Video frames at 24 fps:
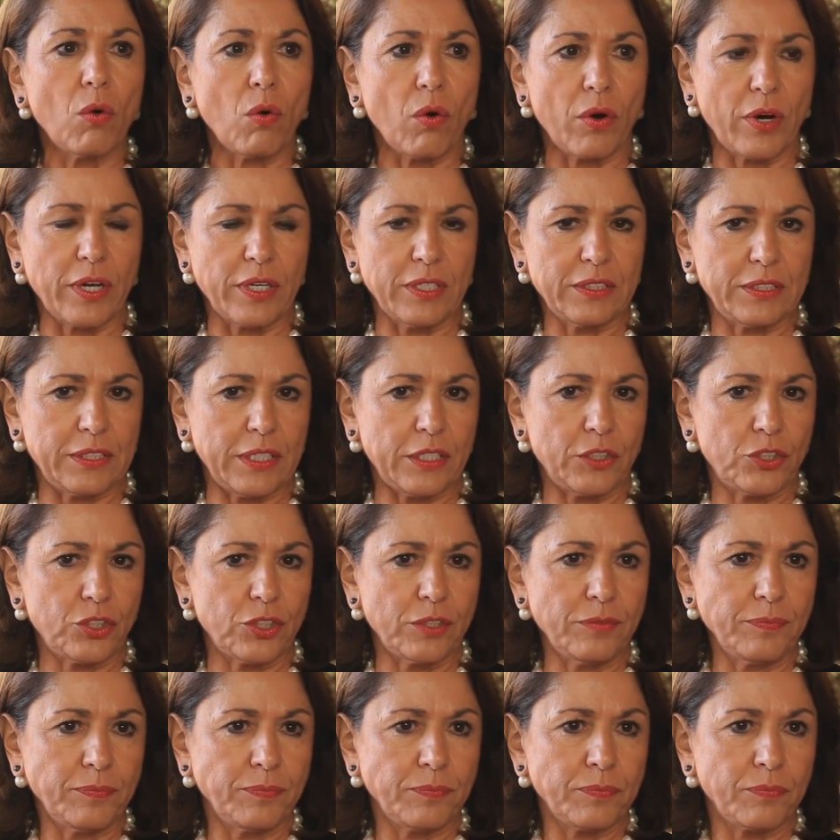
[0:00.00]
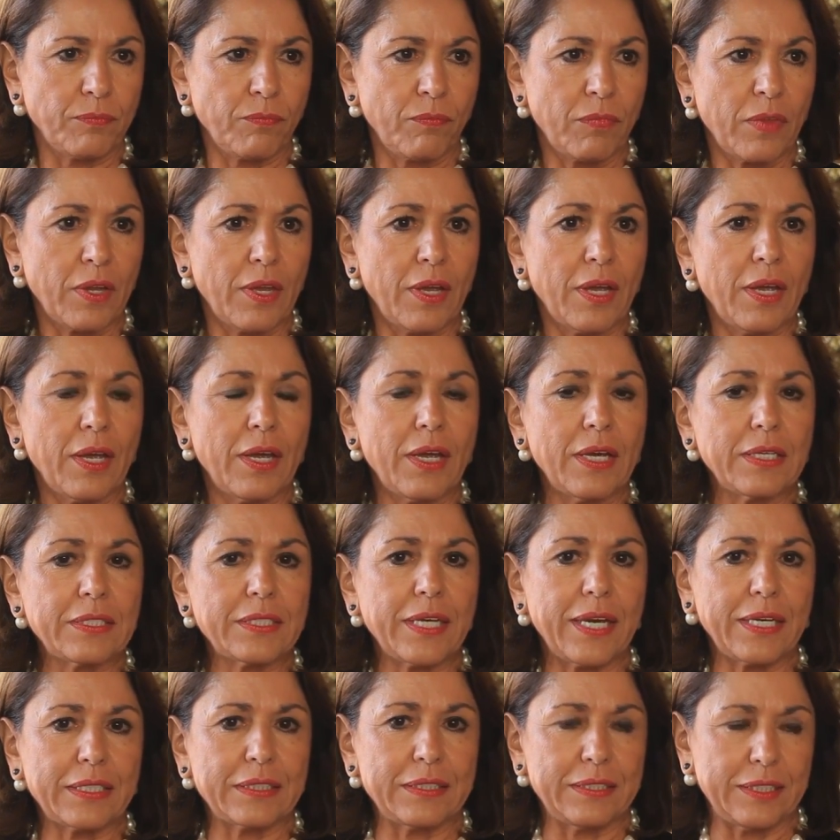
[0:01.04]
organization, it
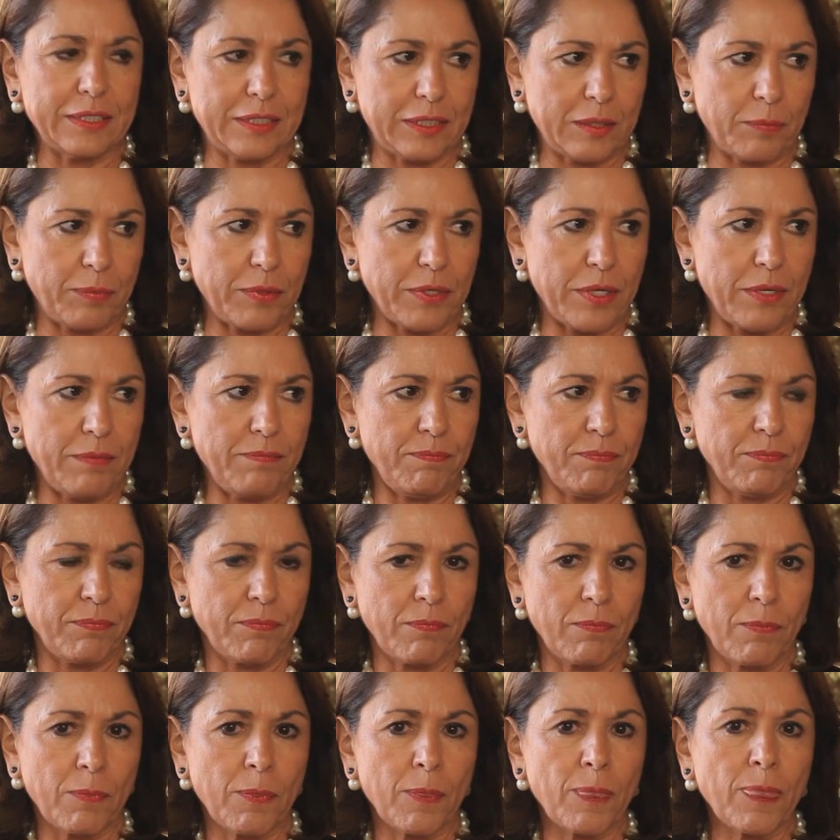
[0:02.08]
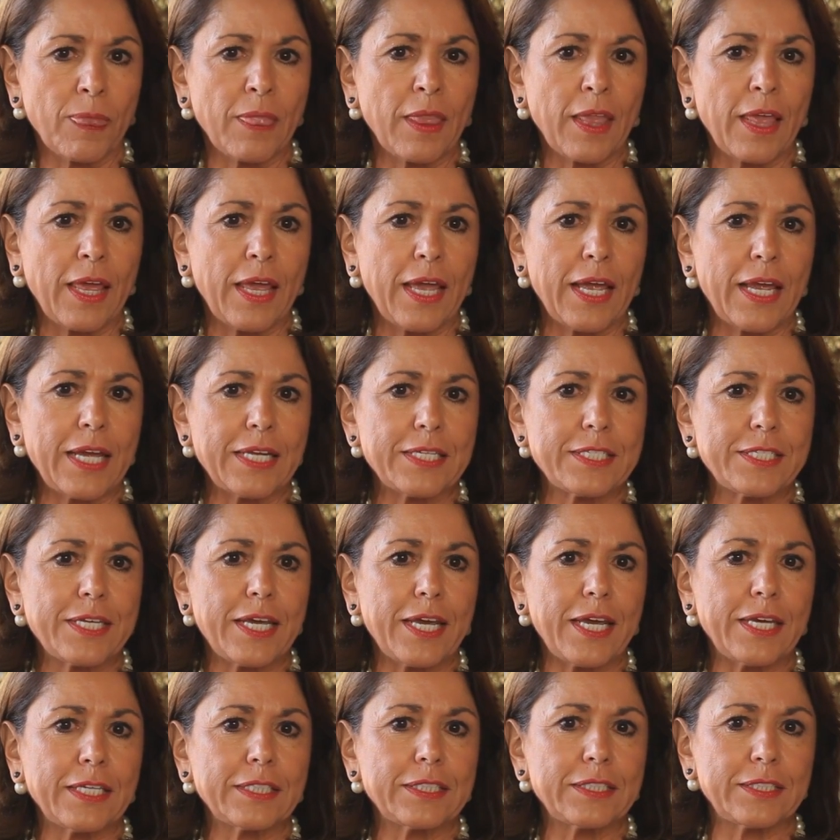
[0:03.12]
takes discipline, it
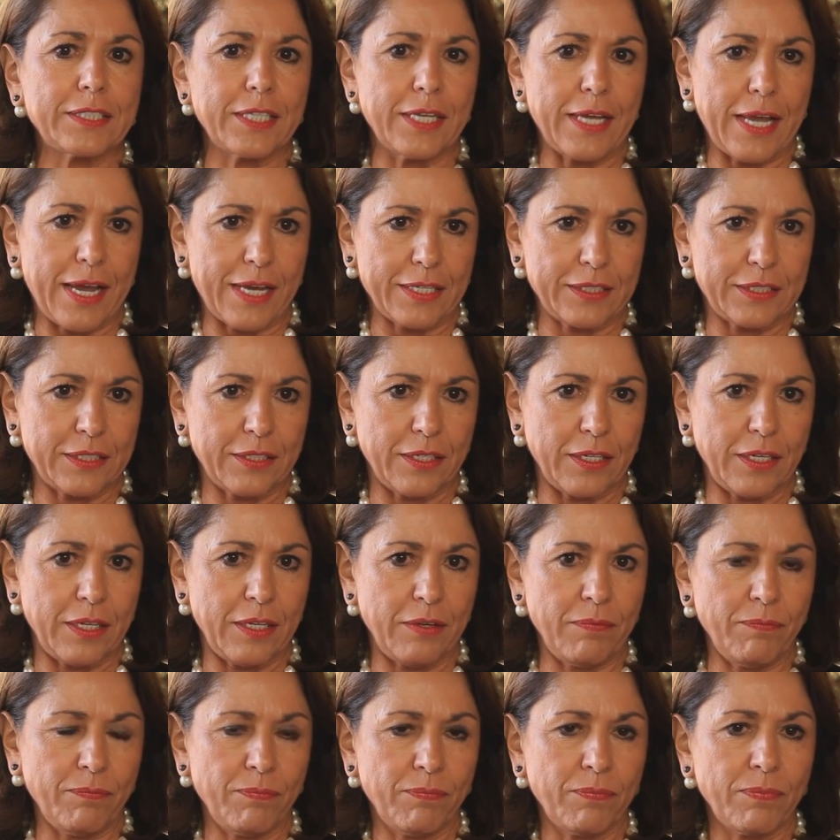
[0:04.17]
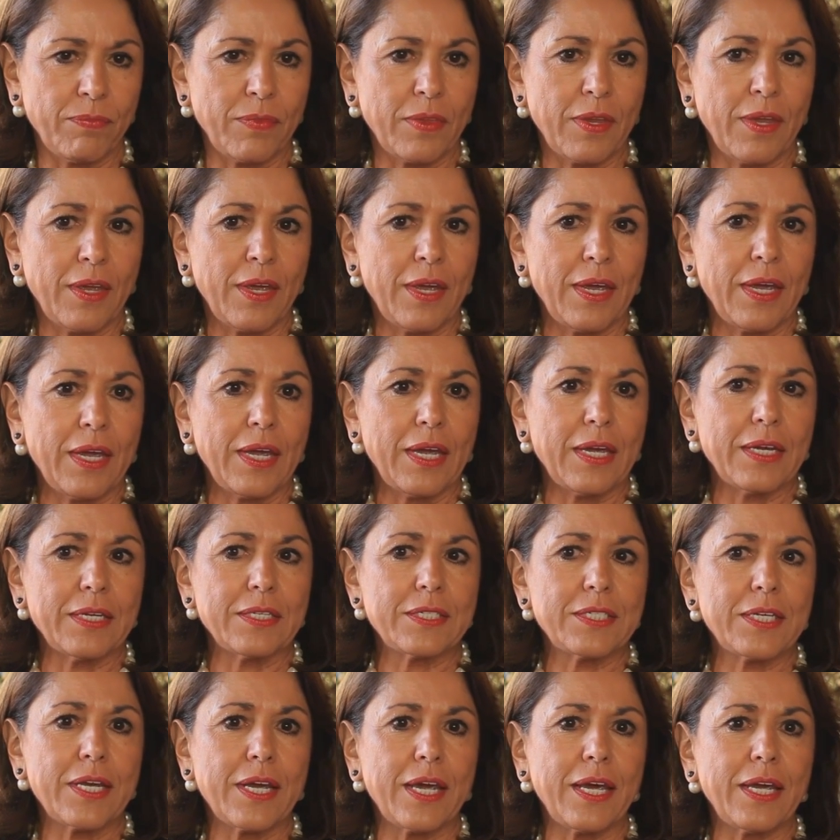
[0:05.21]
takes tenacity,
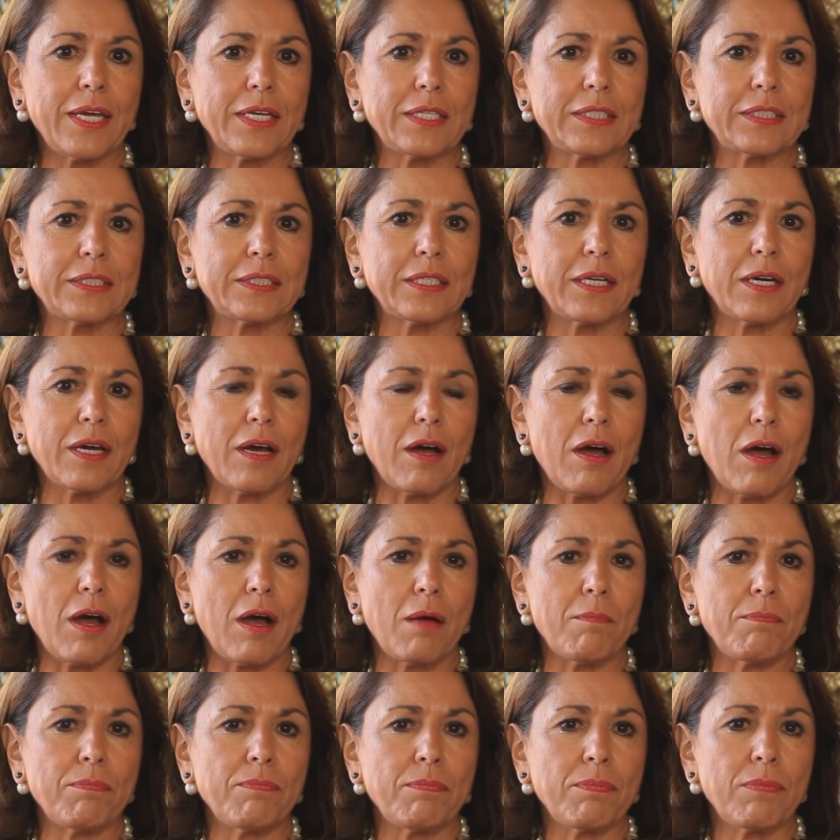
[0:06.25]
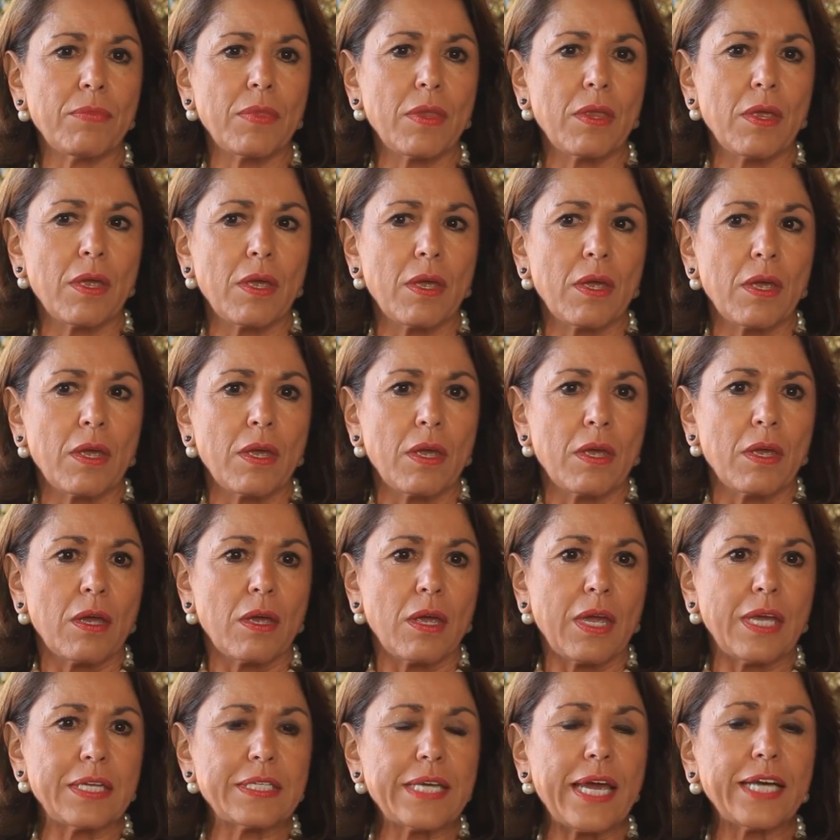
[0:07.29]
it takes
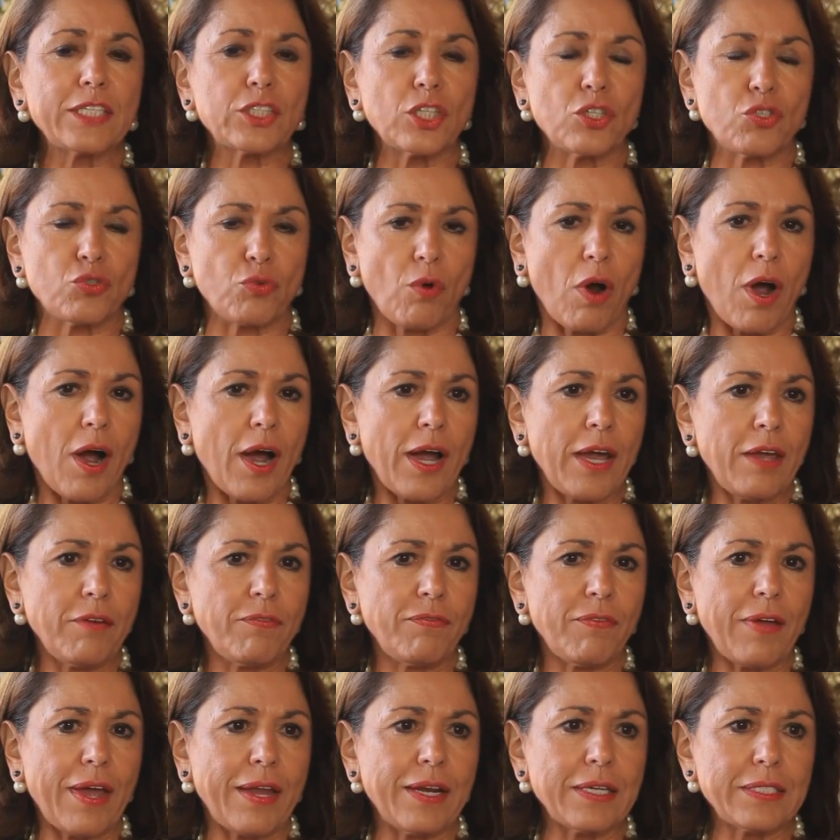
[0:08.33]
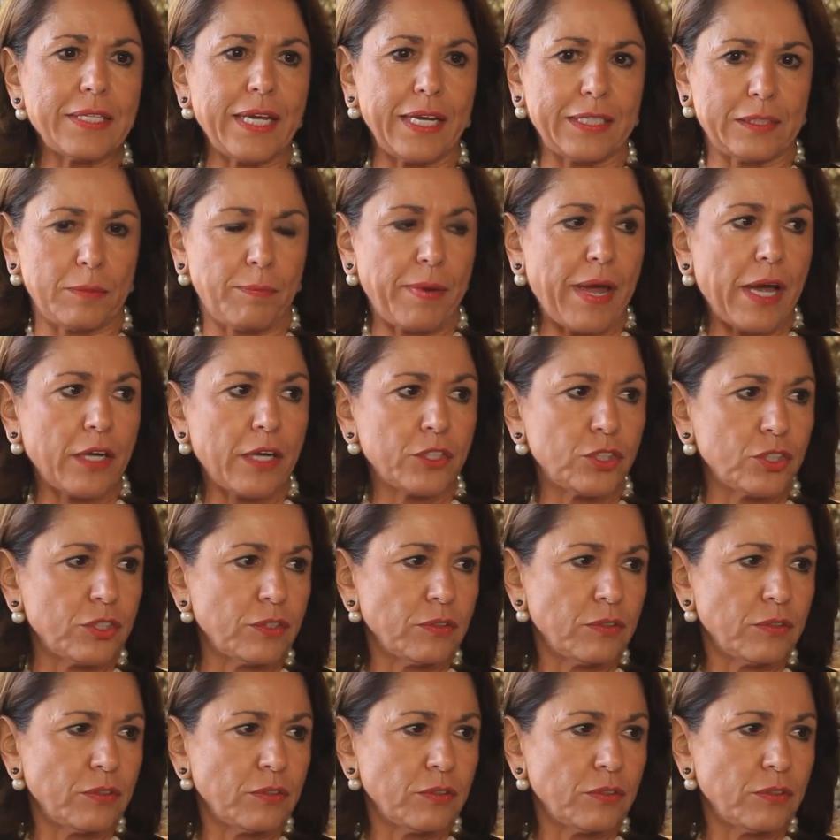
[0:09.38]
a drive, and it takes a passion.